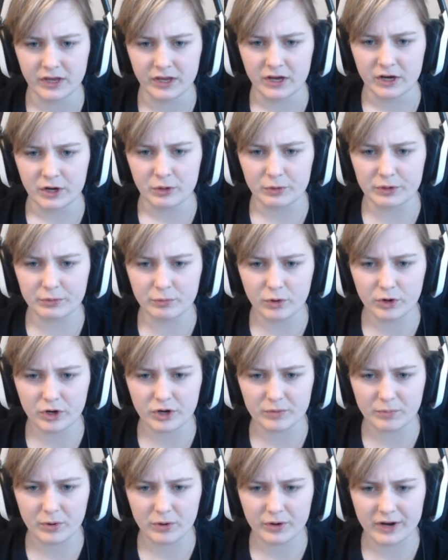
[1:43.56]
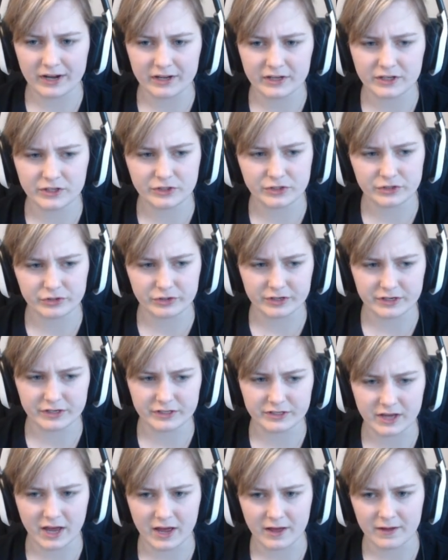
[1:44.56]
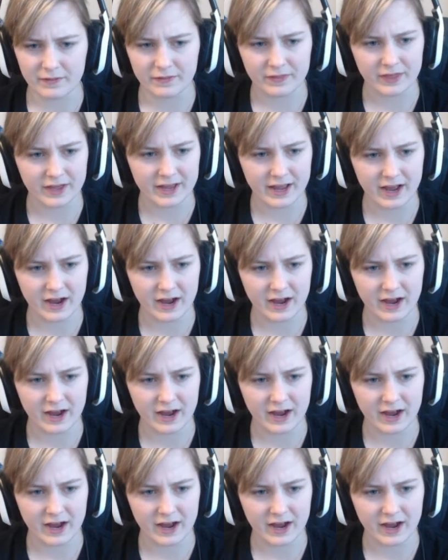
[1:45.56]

We walk upon our histories, they